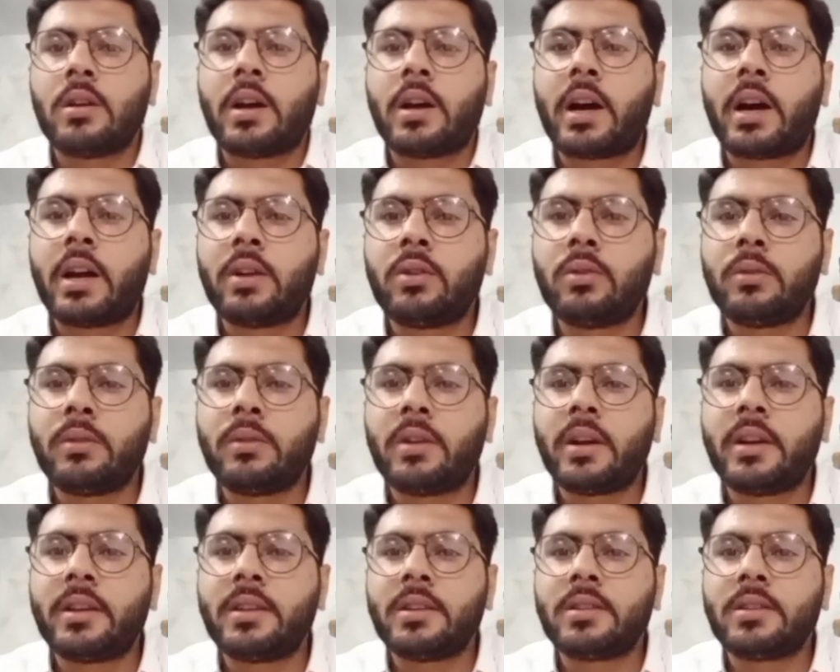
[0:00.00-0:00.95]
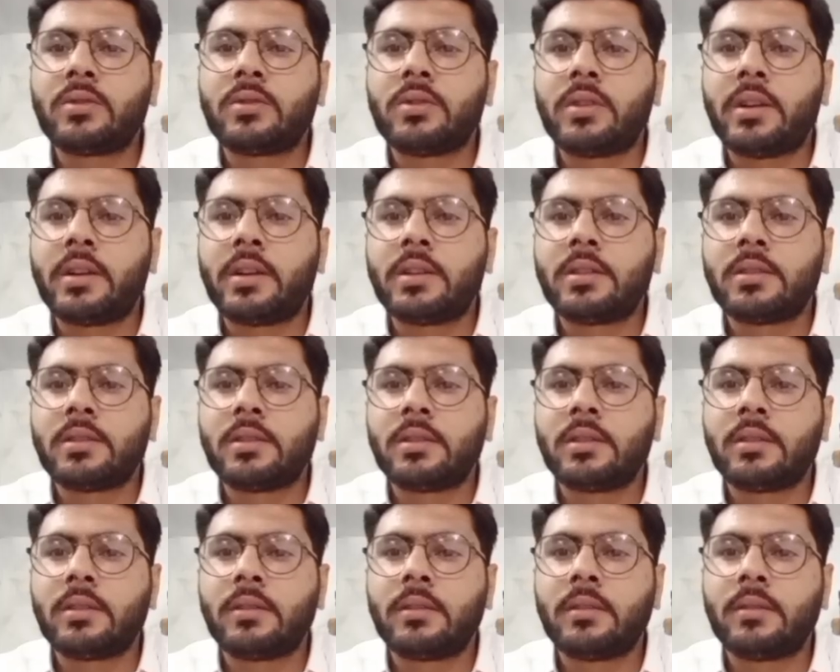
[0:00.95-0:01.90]
Are you ready, students?
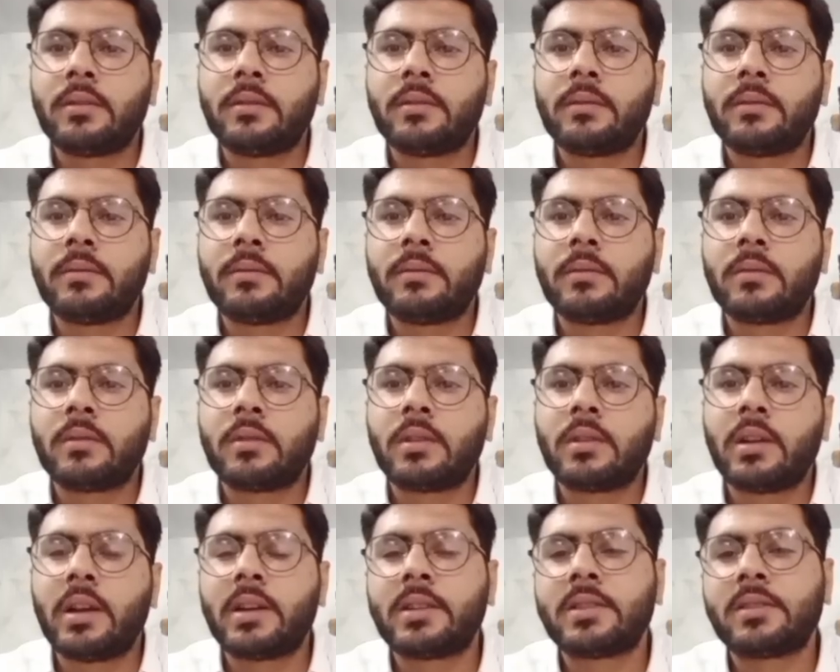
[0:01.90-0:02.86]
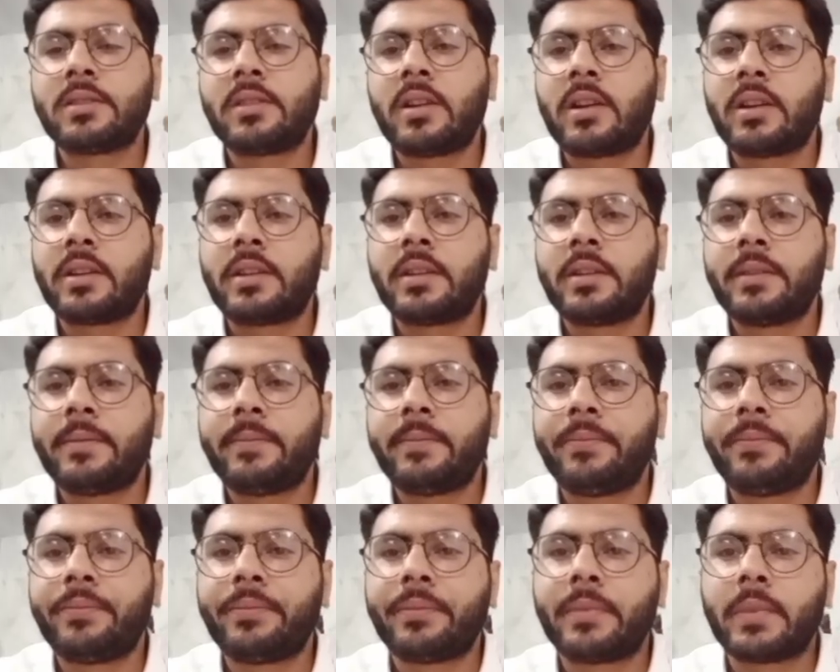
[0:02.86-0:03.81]
Let's start.
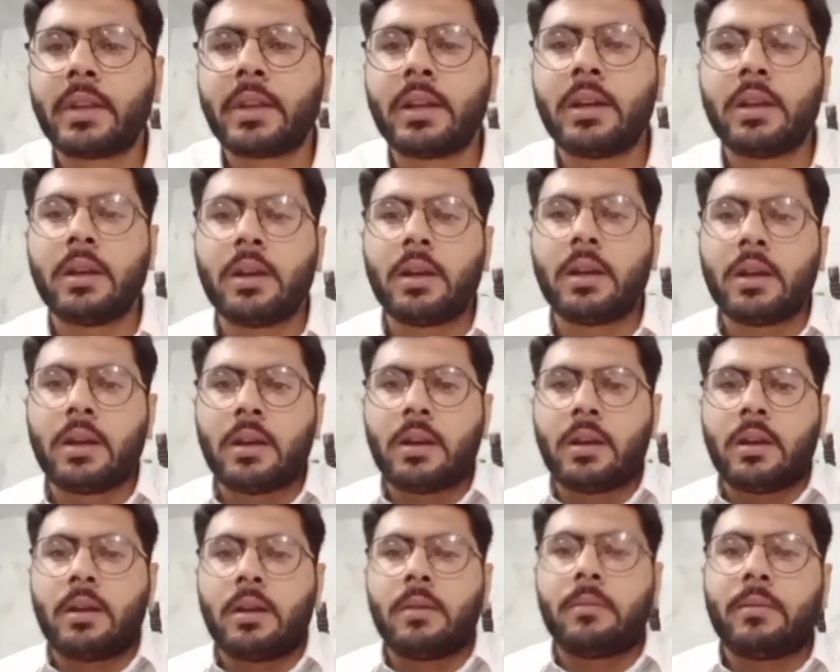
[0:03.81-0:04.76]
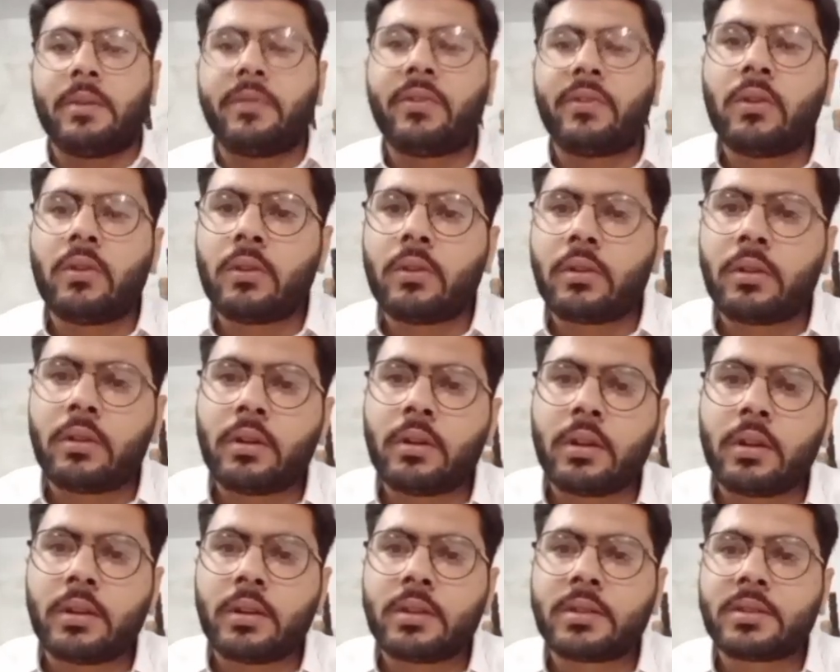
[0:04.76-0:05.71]

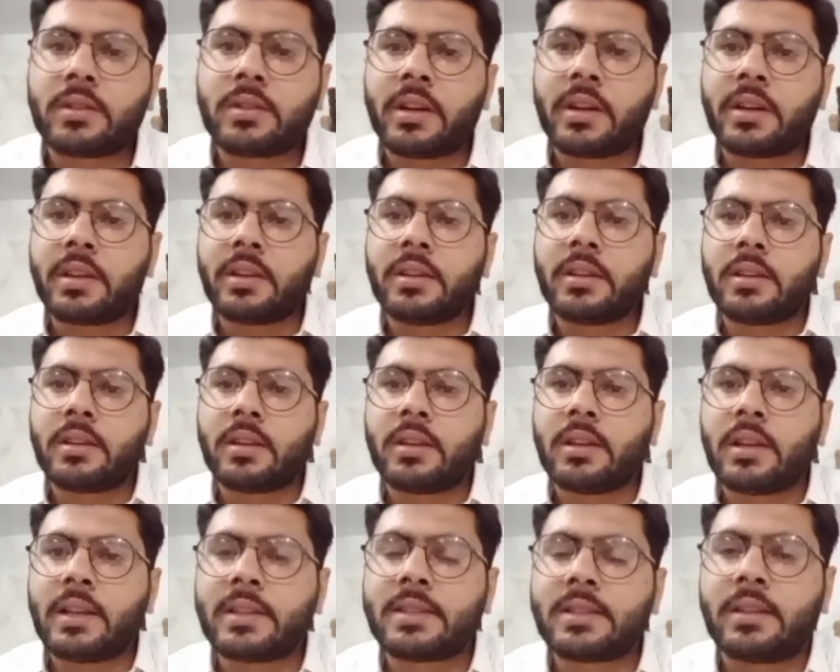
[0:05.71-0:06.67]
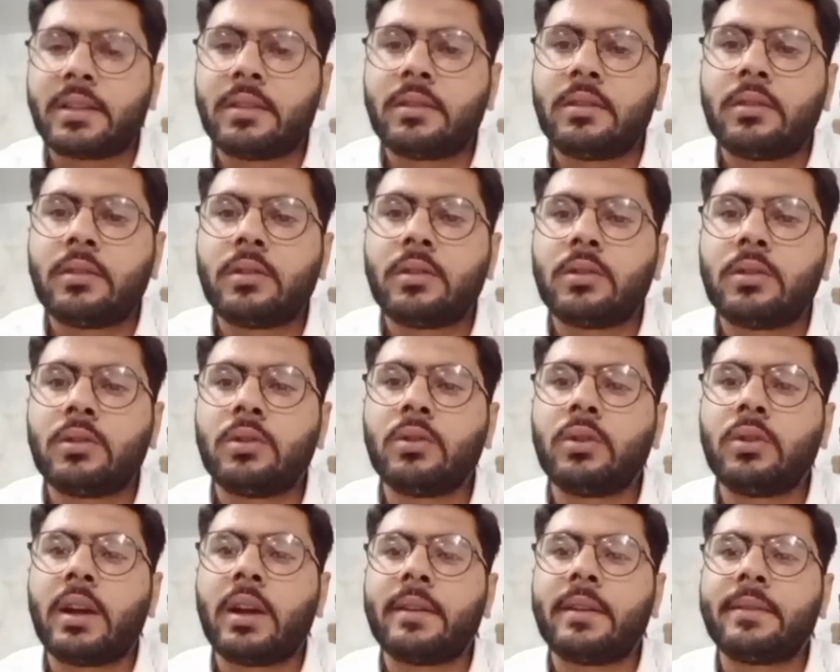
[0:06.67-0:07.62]
Before starting the lesson,
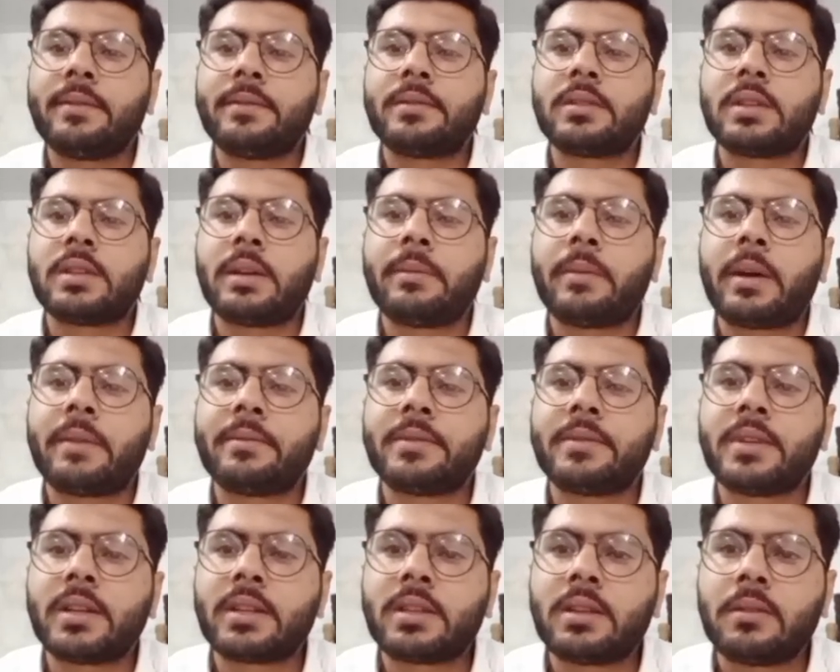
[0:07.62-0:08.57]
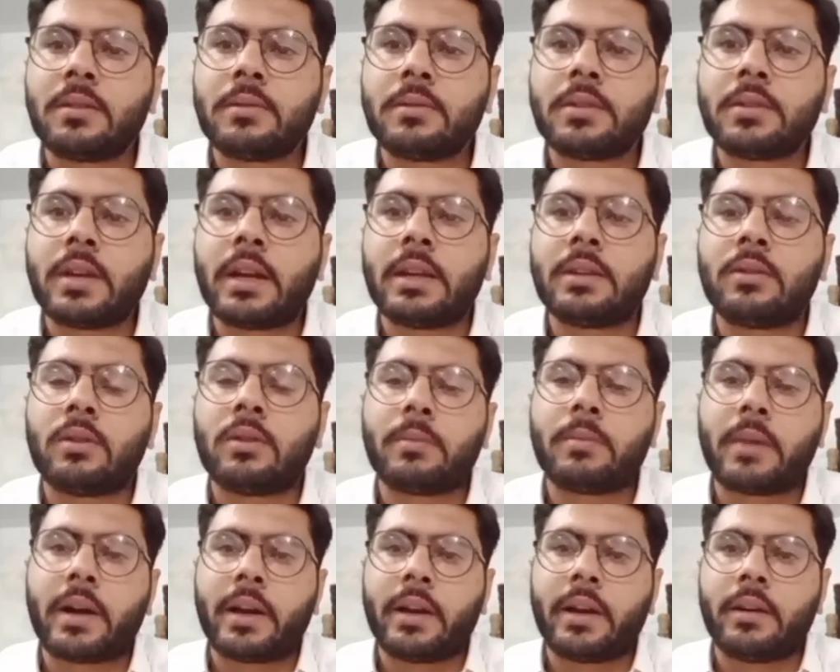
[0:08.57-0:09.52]
you have some objectives in your
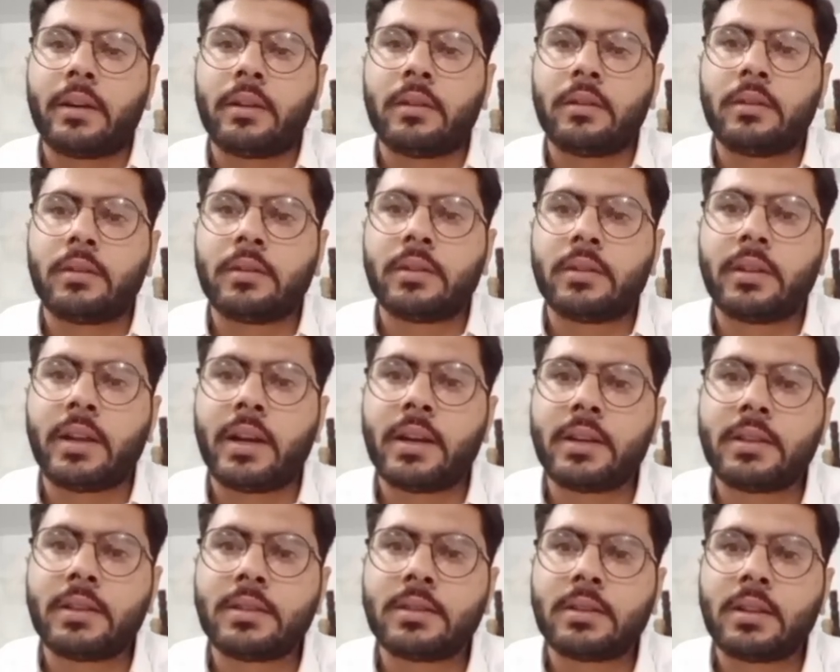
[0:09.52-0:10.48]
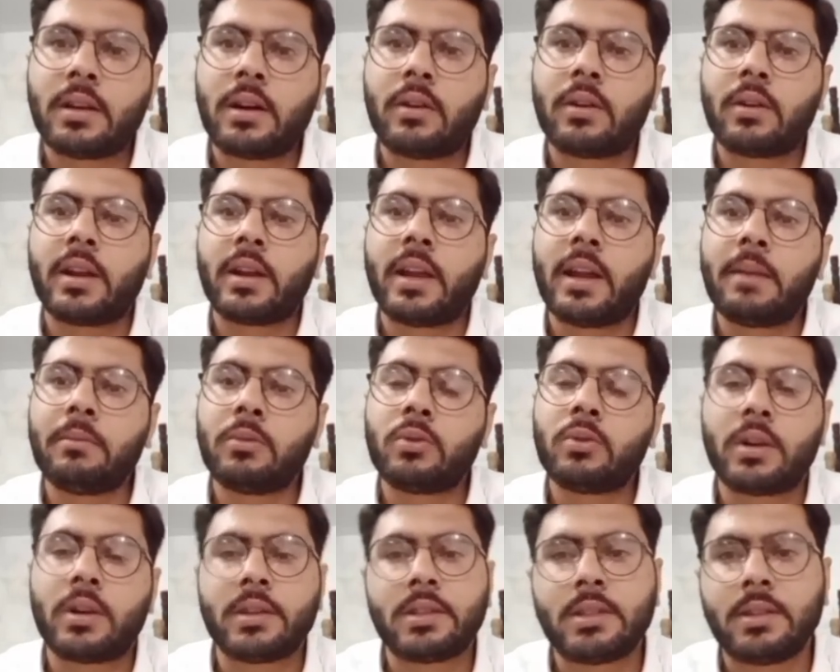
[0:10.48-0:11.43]
mind. That's our aim
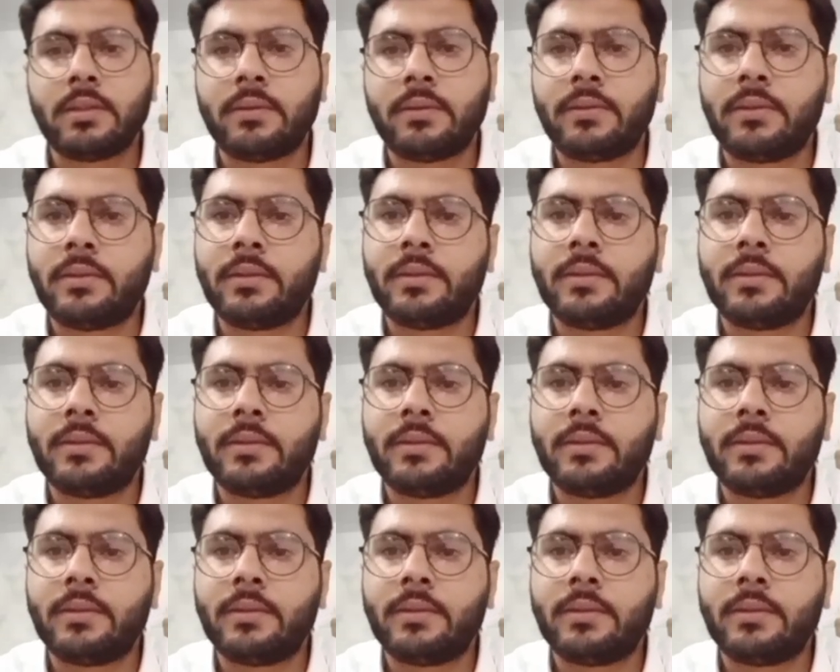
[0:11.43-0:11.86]
to achieve.